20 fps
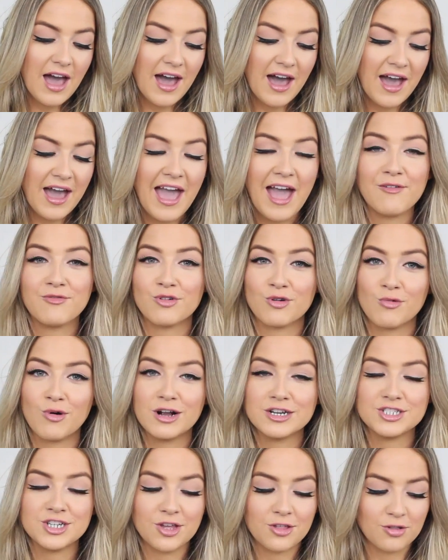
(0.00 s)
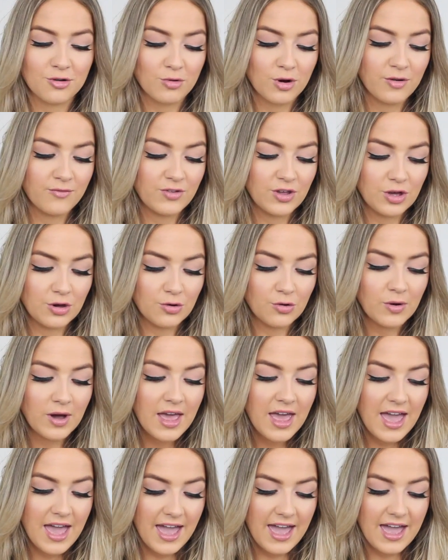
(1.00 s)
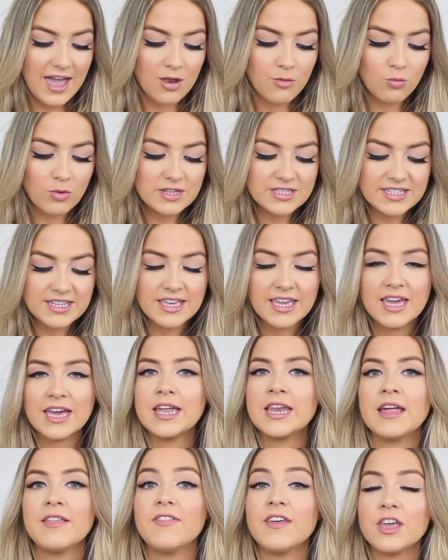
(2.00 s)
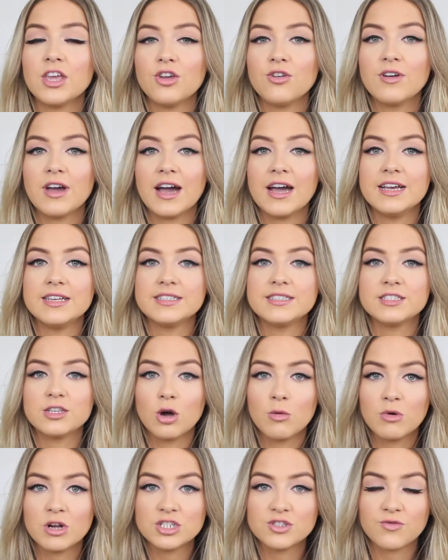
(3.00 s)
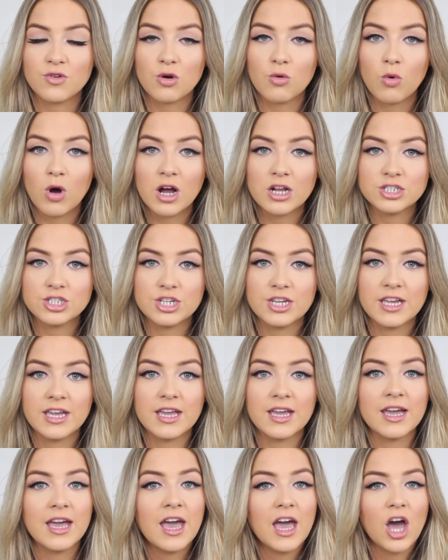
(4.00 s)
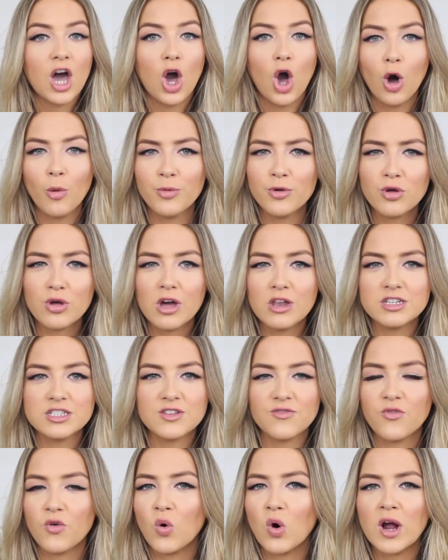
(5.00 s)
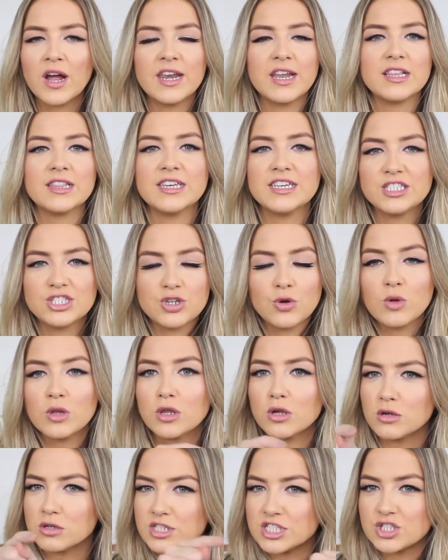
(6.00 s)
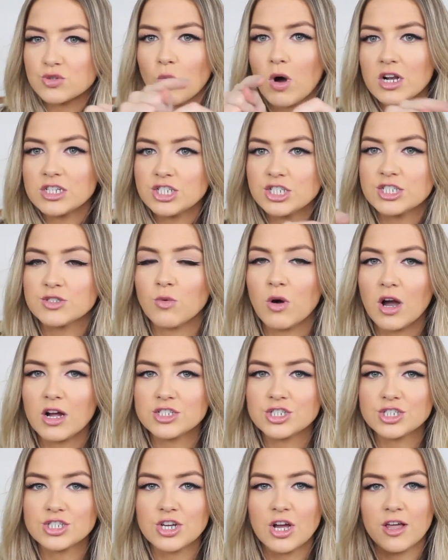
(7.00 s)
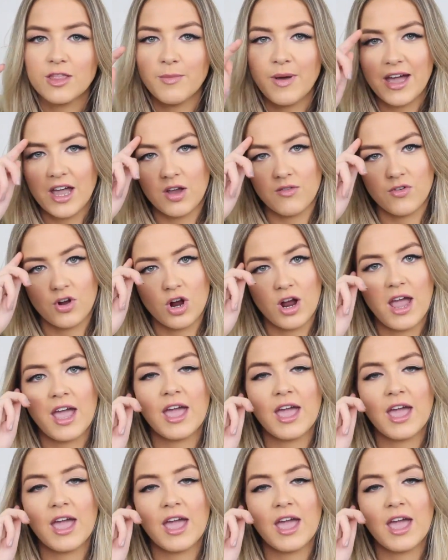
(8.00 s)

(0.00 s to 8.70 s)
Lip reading: after watching the review. And once again, I thank you guys so much for watching. Hope you'll go to Sephora and at least do a little swatchy swatch on the back of your